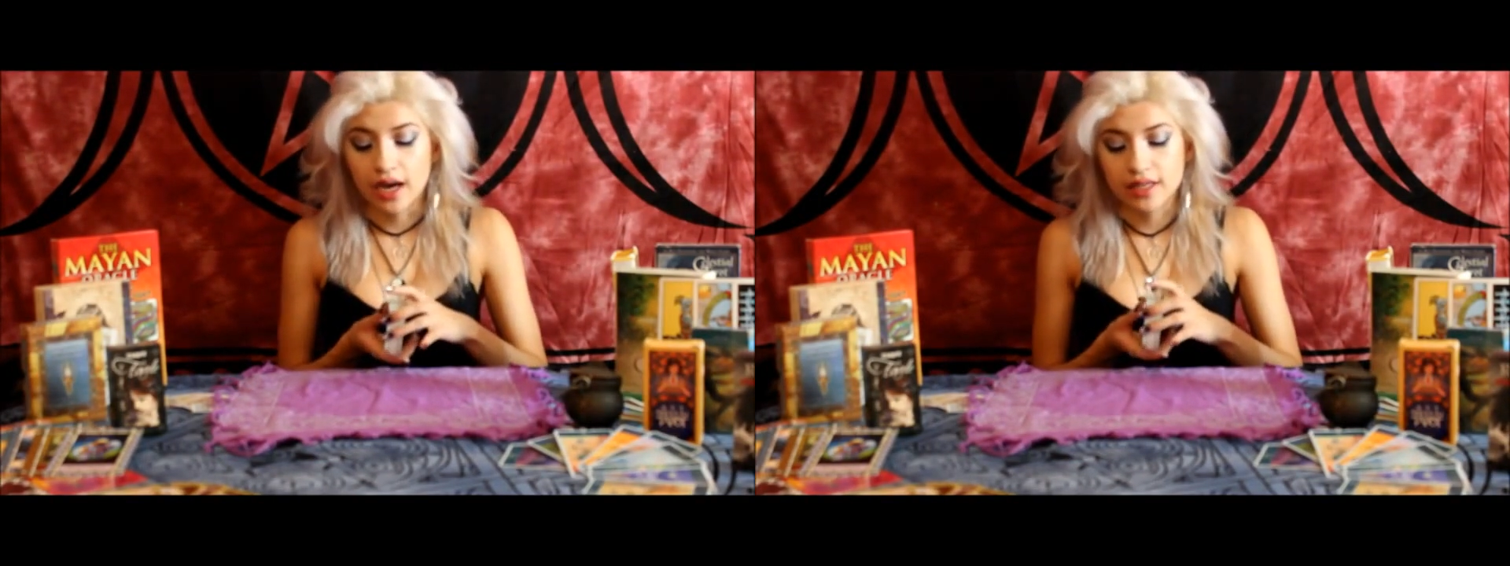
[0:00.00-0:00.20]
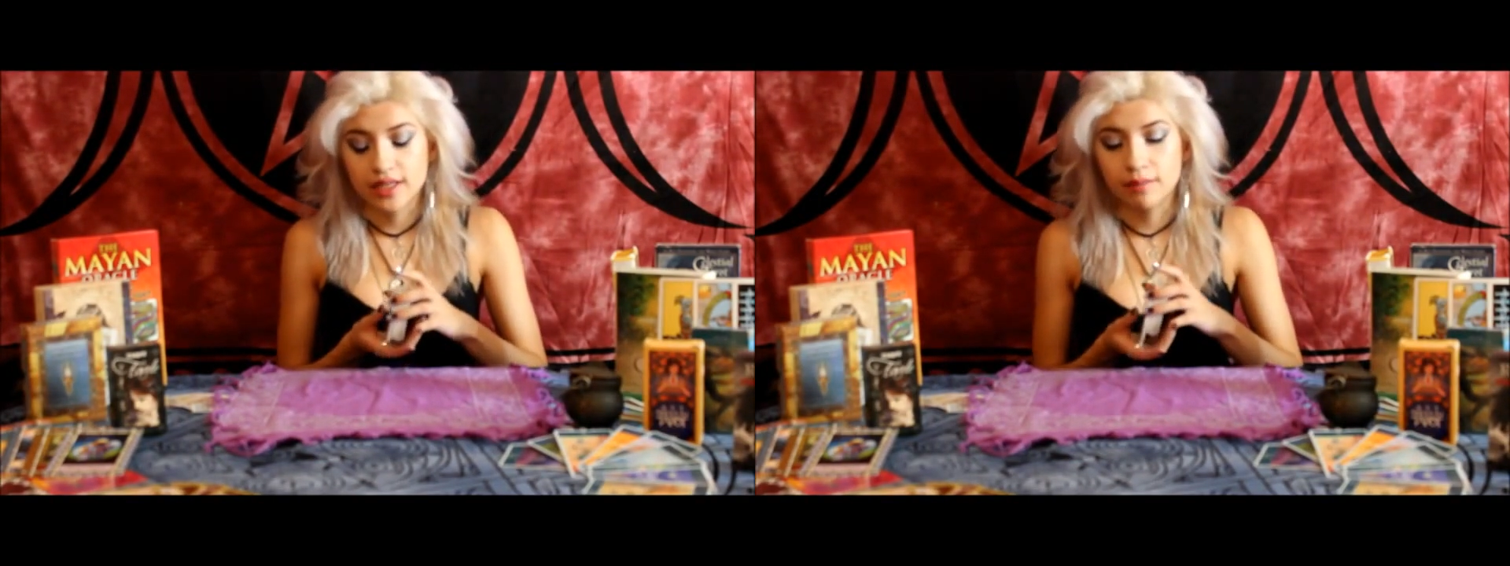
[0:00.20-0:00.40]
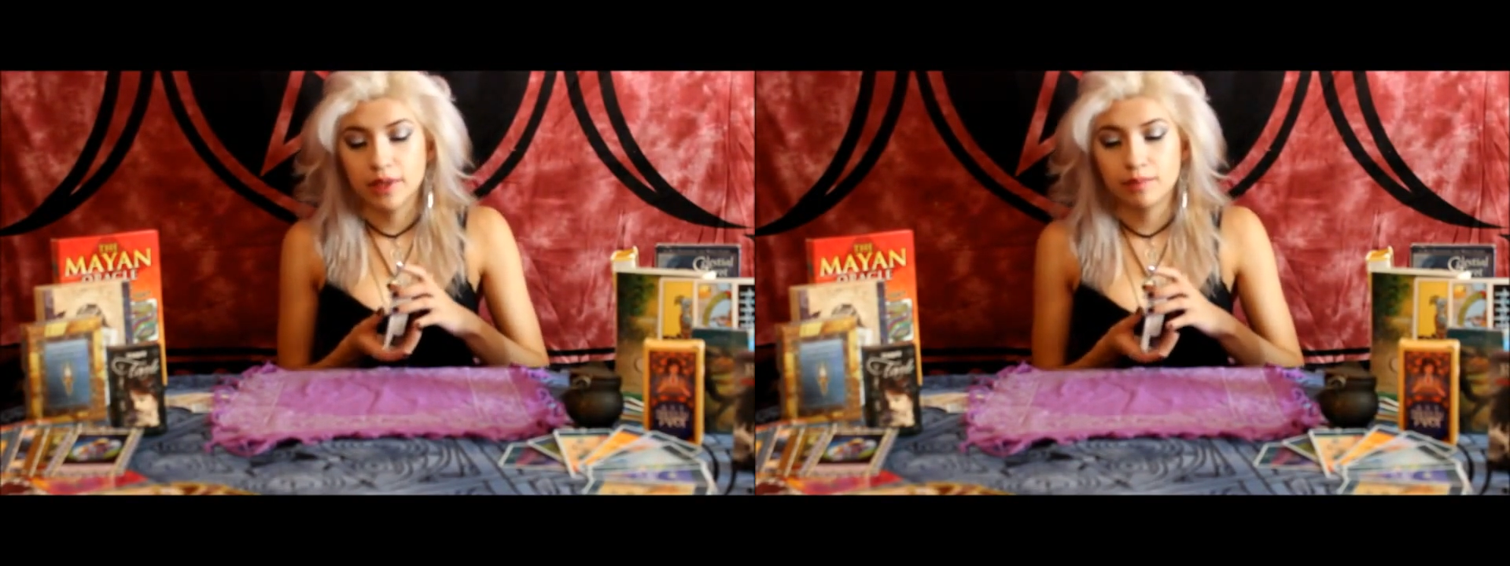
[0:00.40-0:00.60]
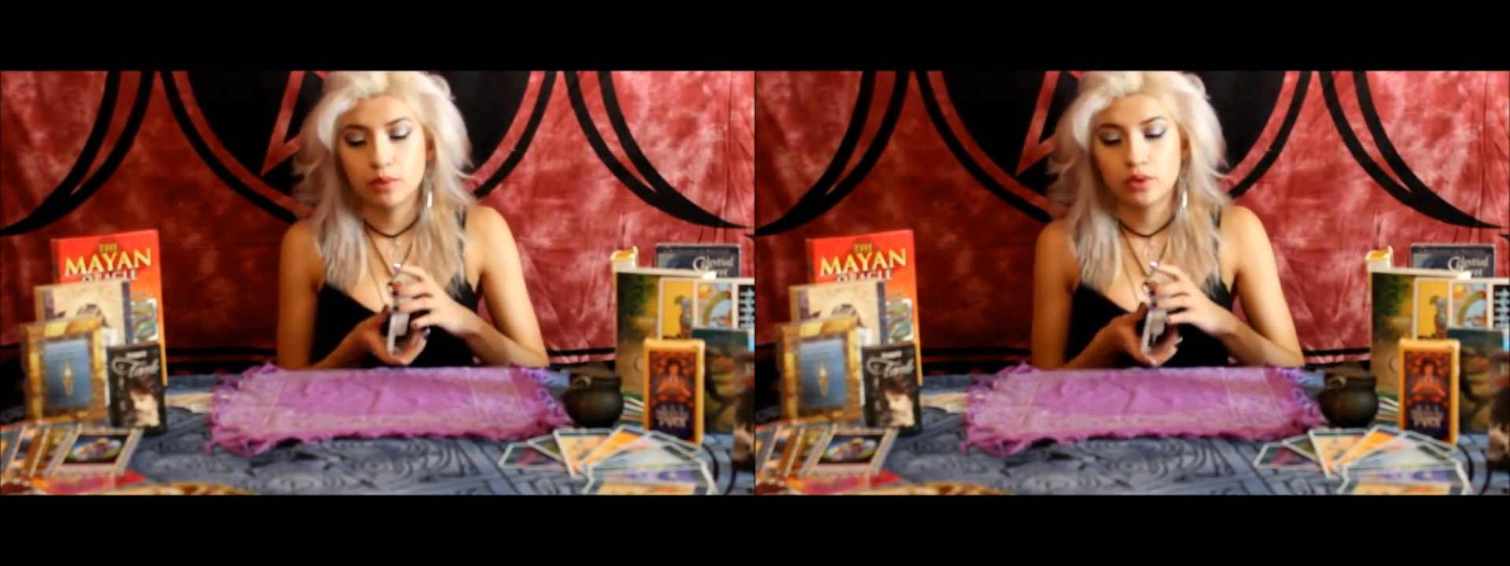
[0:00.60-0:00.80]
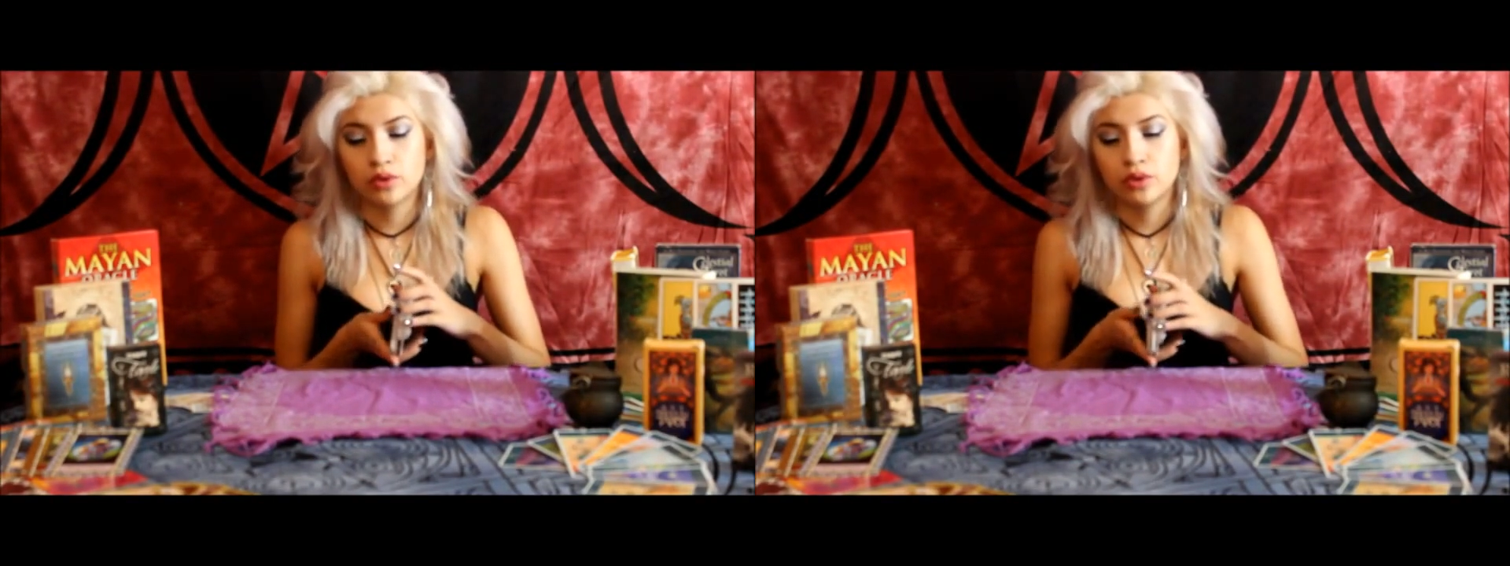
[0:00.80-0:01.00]
Some
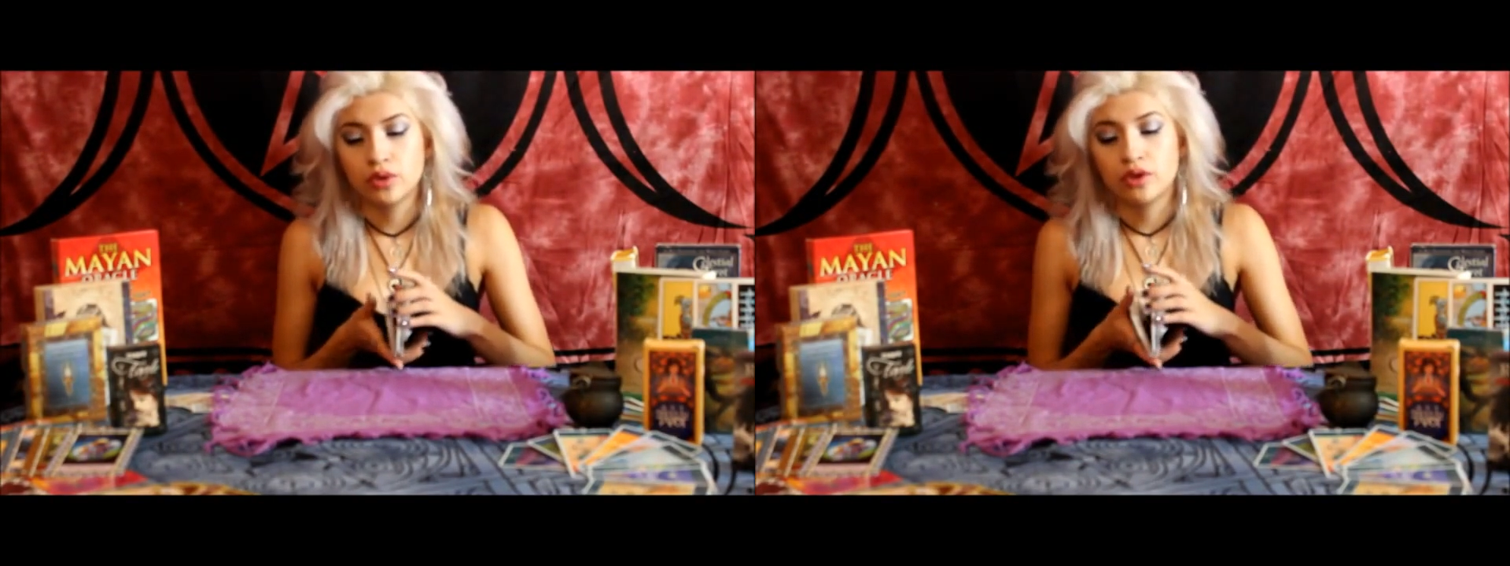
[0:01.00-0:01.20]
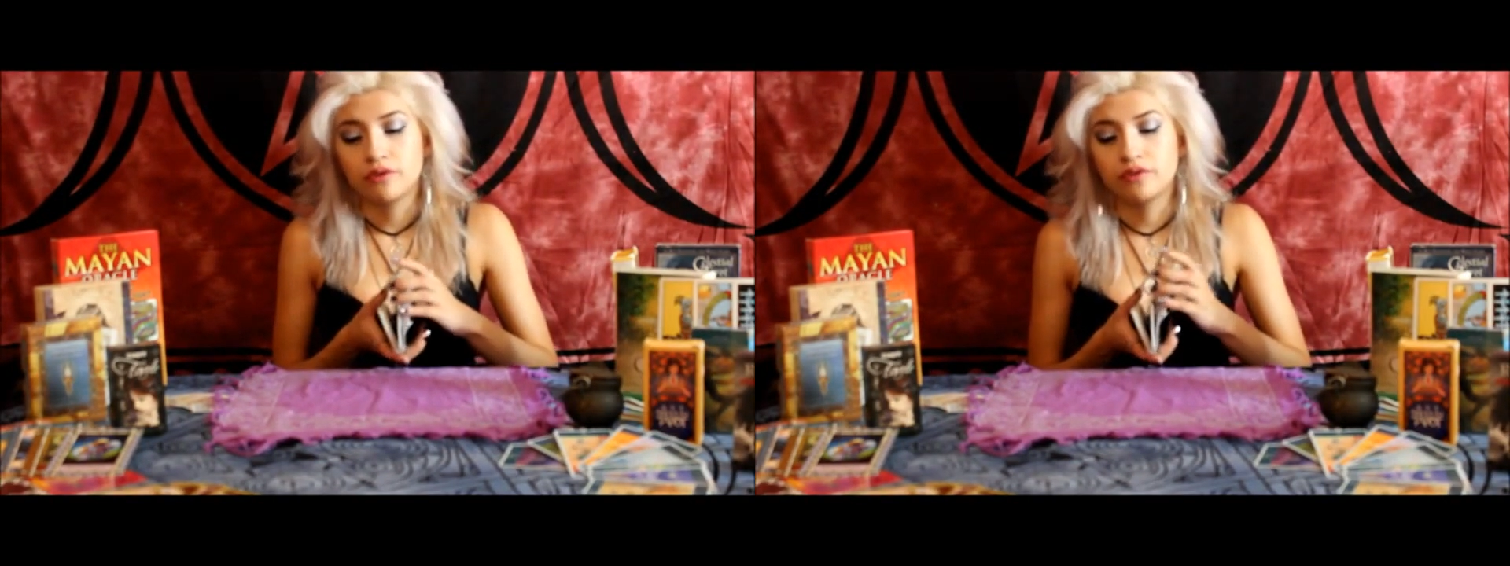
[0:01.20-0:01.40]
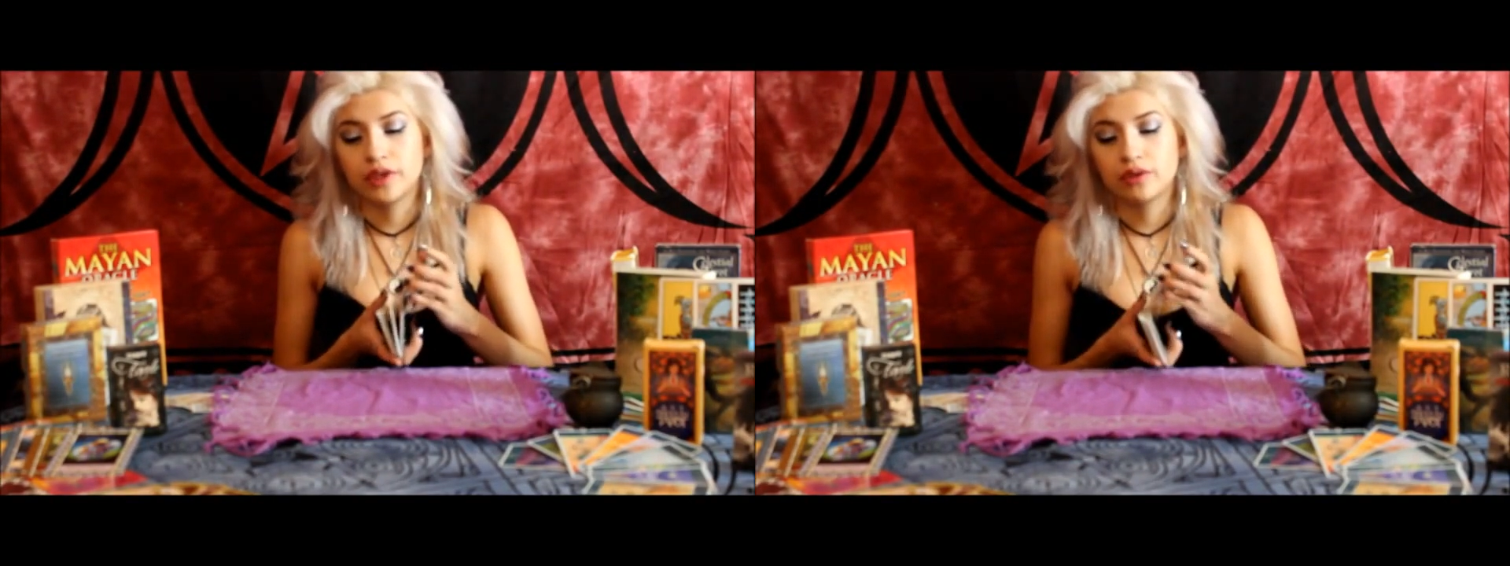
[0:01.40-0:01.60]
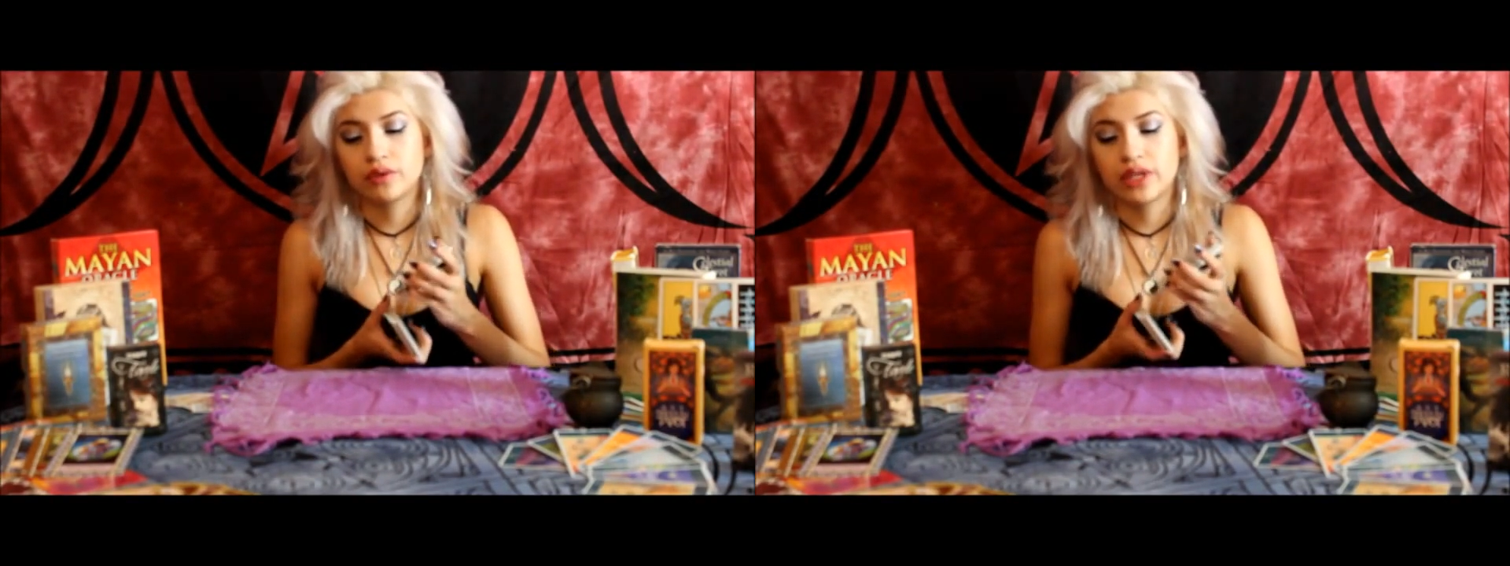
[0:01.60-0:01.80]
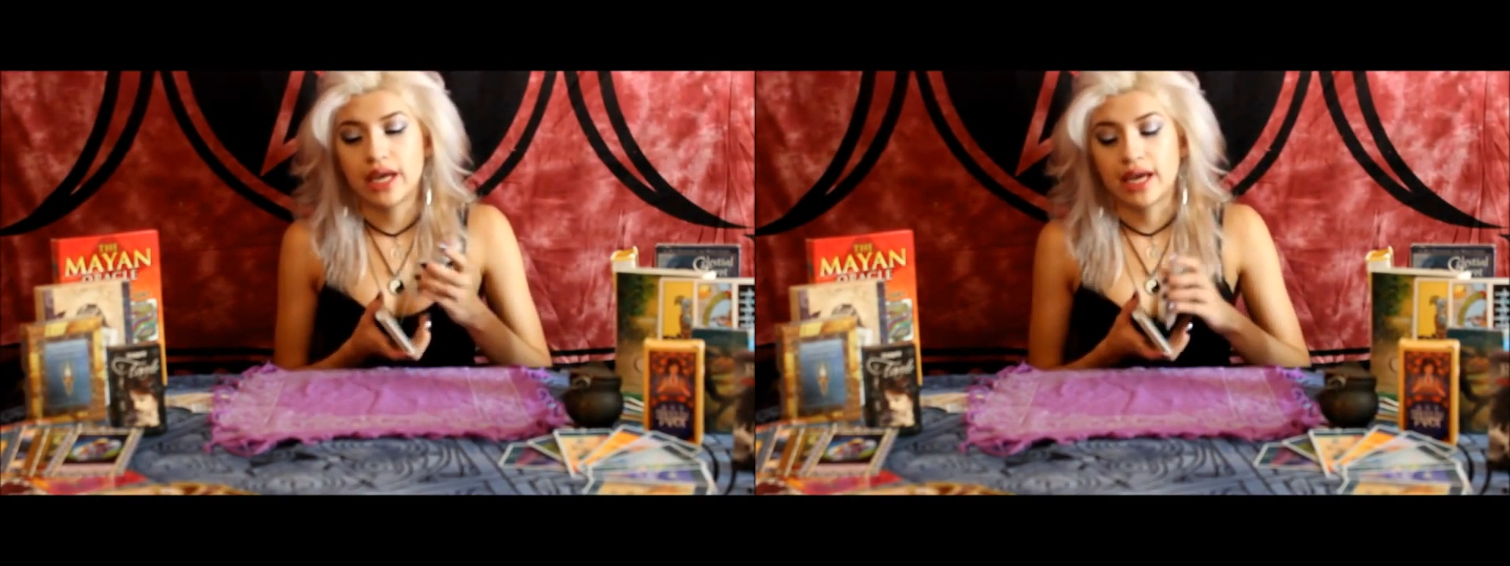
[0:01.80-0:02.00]
people
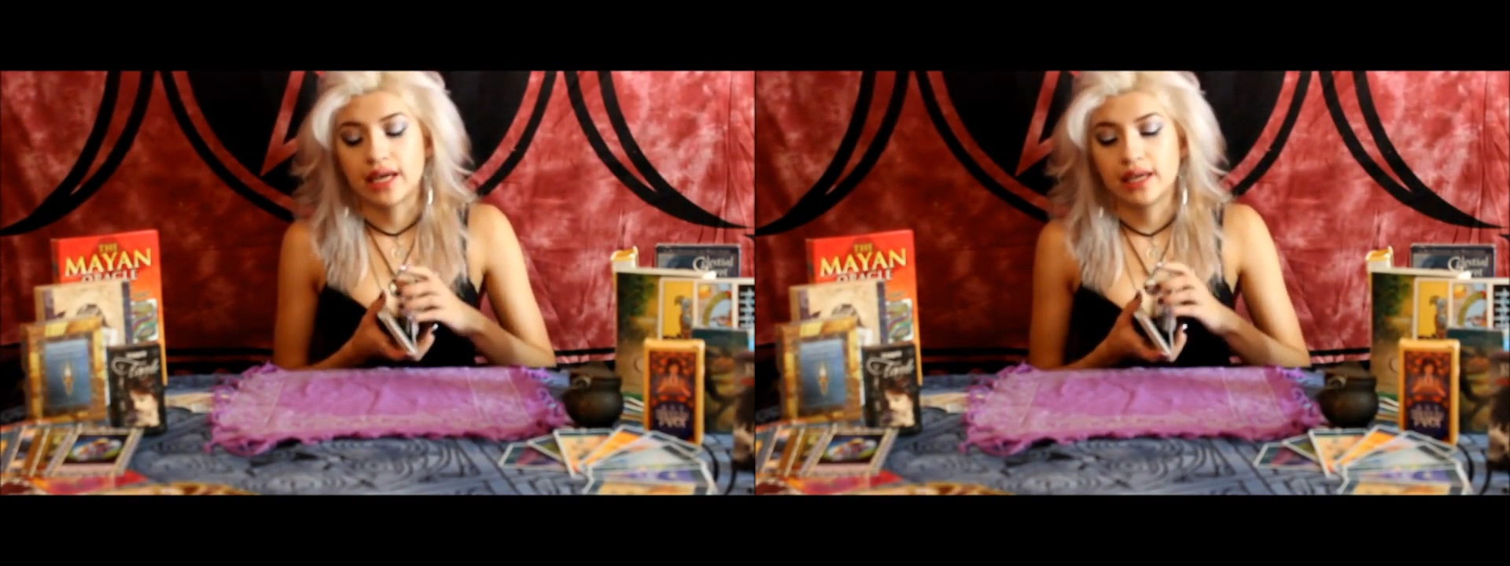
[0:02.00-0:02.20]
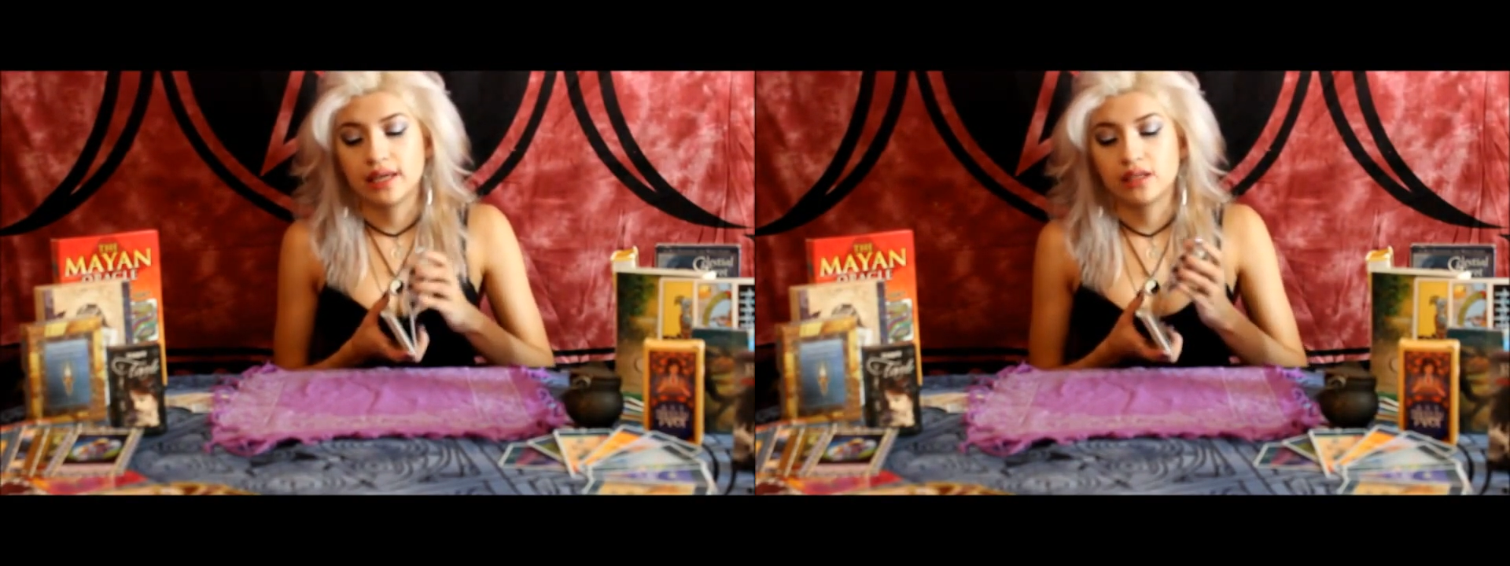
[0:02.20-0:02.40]
feel that